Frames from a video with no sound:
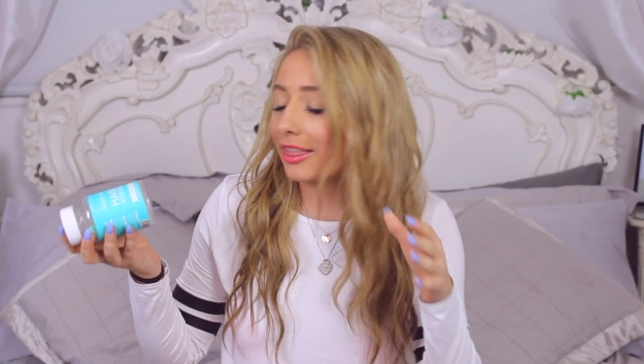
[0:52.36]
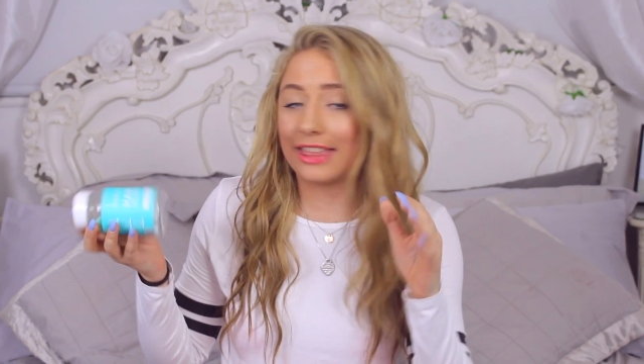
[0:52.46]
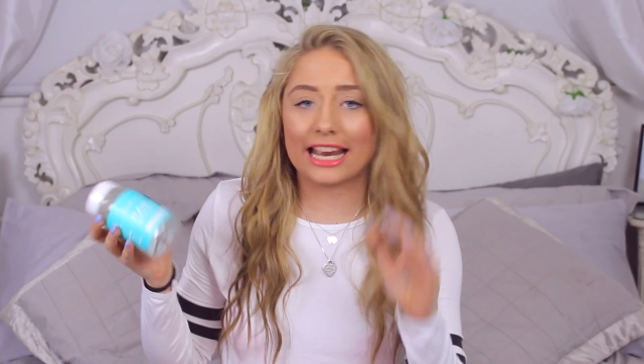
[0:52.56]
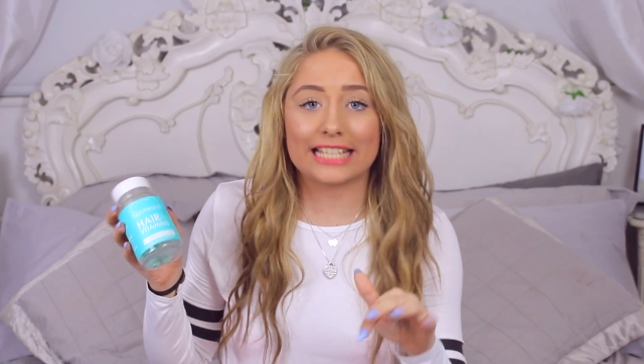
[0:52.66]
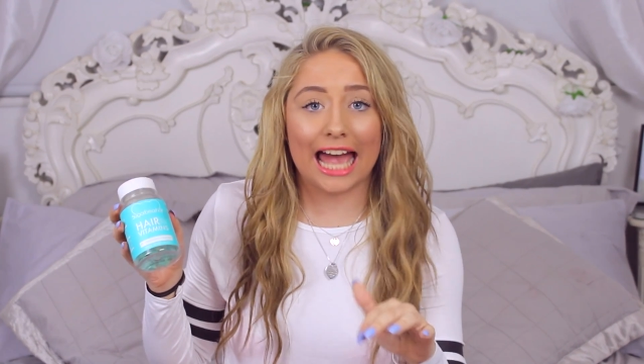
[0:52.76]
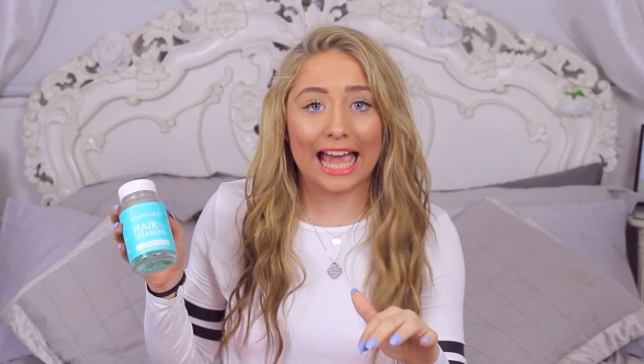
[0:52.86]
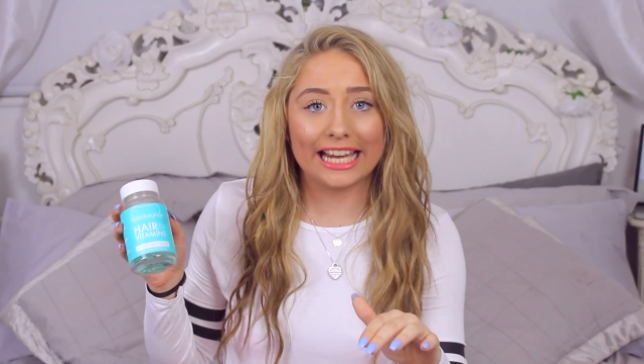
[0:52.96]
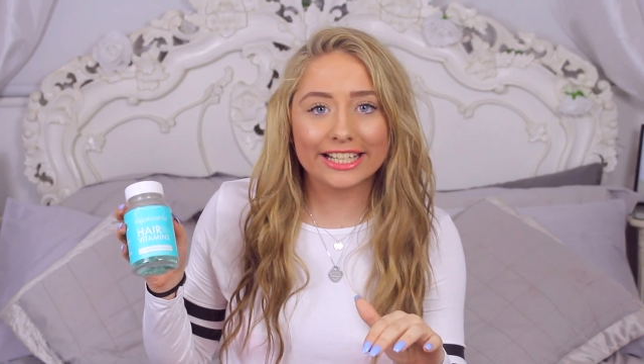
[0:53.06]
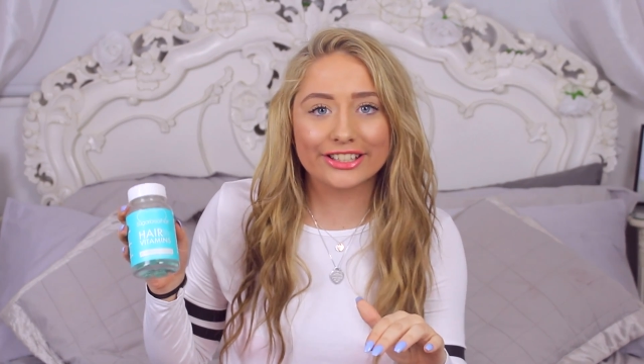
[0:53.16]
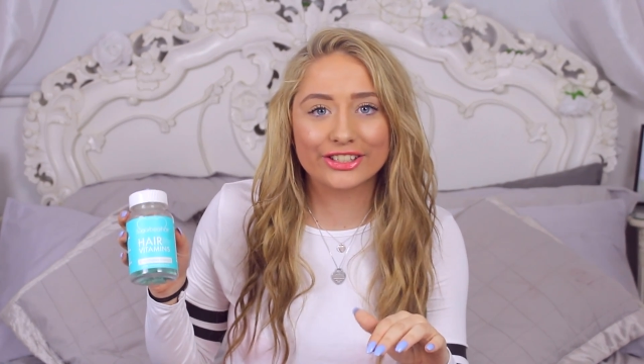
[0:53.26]
they
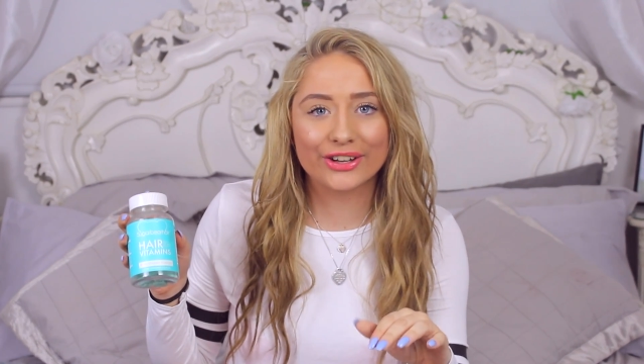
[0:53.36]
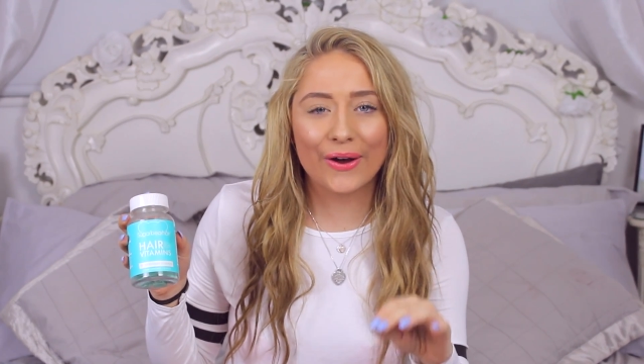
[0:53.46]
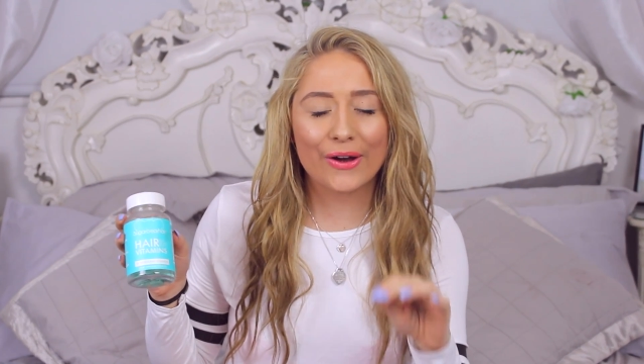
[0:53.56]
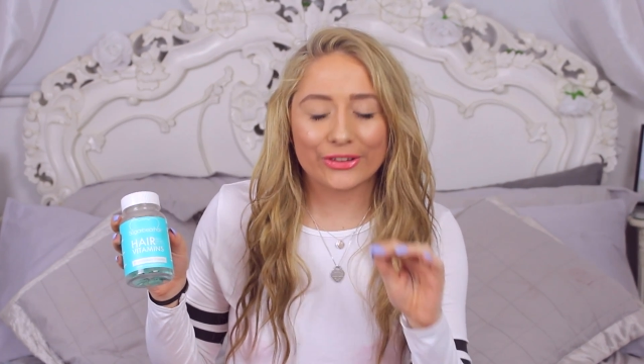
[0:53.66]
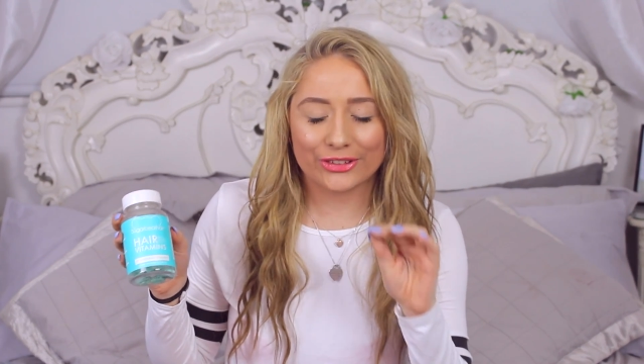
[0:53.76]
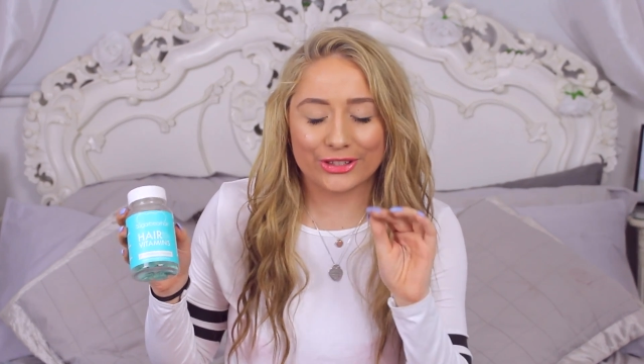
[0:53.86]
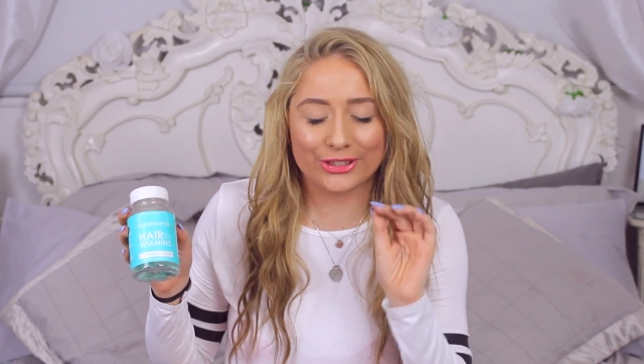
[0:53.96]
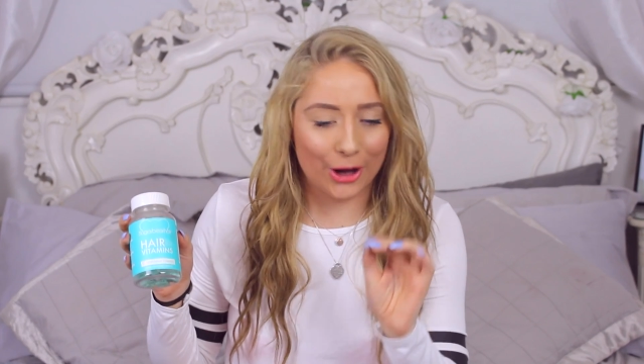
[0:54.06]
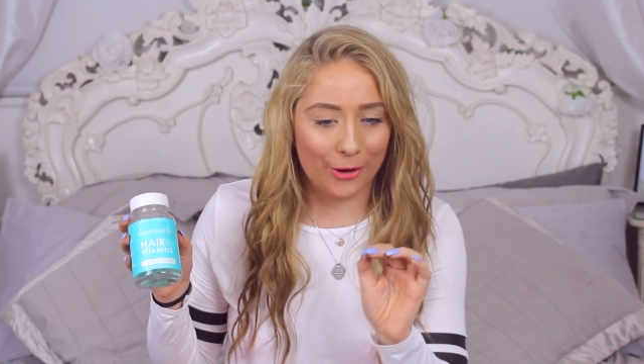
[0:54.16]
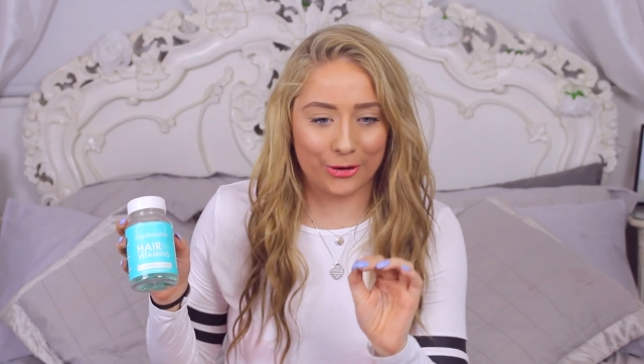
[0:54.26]
taste
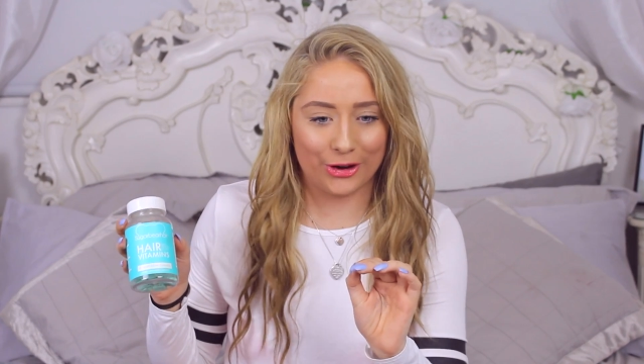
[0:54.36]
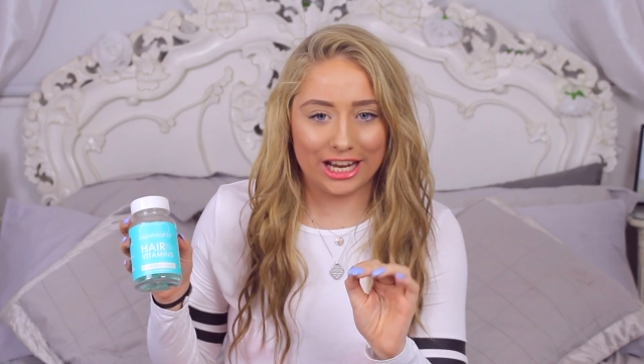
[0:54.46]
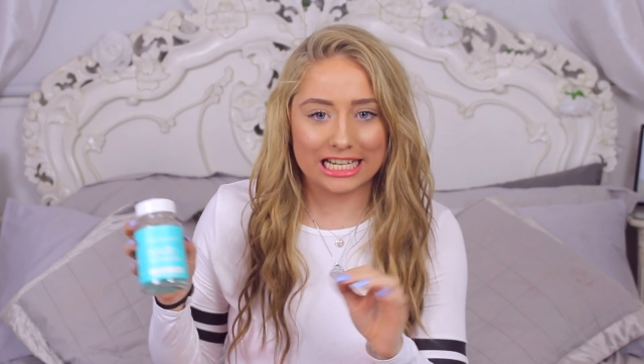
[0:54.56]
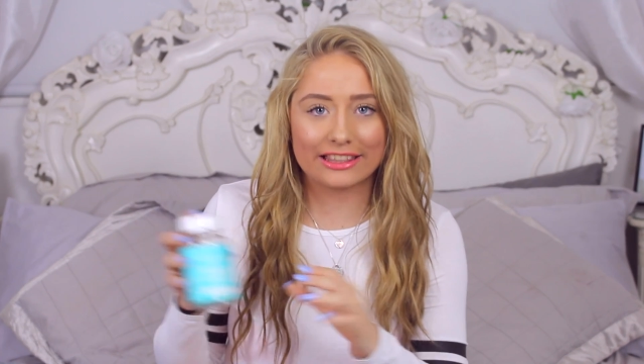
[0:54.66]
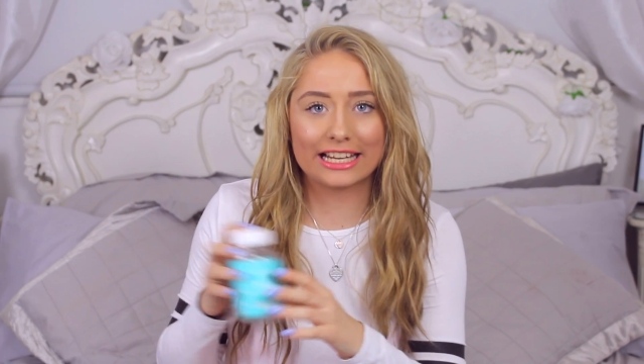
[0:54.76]
so good.